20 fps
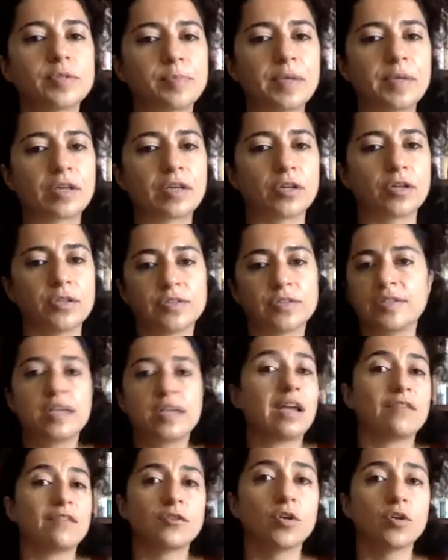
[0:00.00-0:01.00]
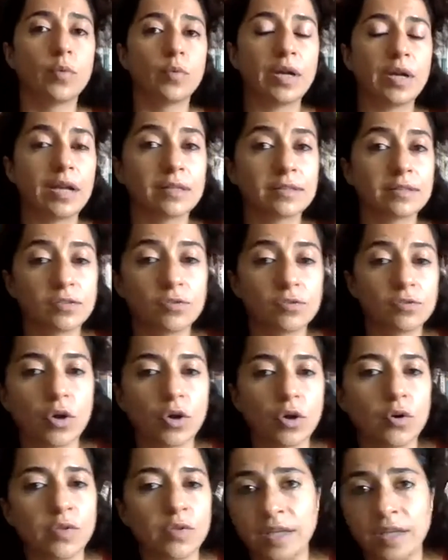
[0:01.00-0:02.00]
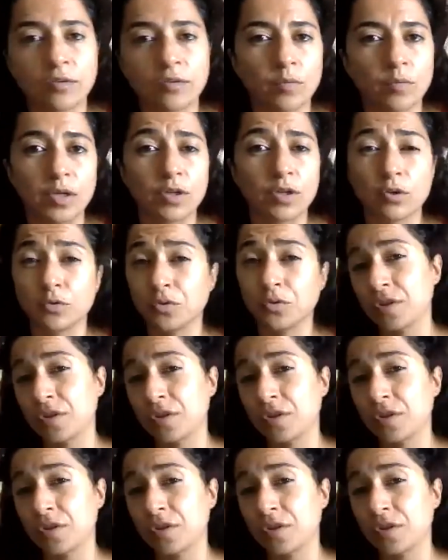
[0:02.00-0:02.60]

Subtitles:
because they have nowhere else to go. They don't want to go to the